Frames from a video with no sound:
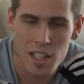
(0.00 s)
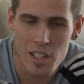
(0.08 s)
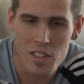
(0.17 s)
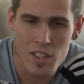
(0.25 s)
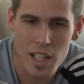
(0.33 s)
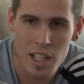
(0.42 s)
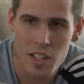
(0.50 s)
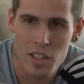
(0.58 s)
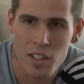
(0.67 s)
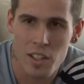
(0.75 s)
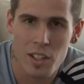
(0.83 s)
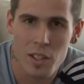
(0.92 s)
it's the,
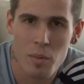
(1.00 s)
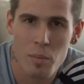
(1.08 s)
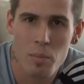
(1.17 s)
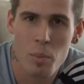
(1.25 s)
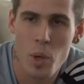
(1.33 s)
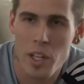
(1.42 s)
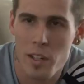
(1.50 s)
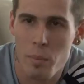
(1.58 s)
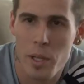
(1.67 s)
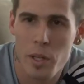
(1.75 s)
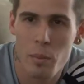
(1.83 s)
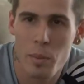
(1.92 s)
you know, point of the
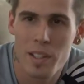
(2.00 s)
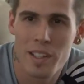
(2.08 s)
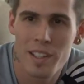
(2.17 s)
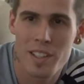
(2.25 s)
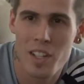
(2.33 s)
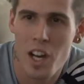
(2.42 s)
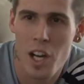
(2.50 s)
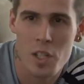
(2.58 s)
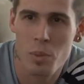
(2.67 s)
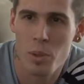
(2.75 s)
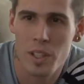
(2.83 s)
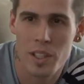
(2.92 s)
pyramid. It's the
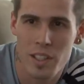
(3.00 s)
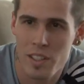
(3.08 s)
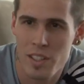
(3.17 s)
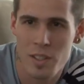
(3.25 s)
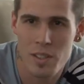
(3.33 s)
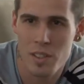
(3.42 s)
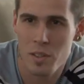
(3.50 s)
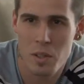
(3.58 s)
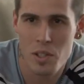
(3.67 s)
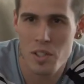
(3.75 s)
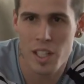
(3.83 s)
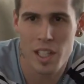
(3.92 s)
highest point. It's as
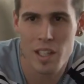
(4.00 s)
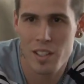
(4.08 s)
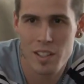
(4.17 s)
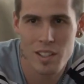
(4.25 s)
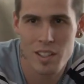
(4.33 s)
good as it gets.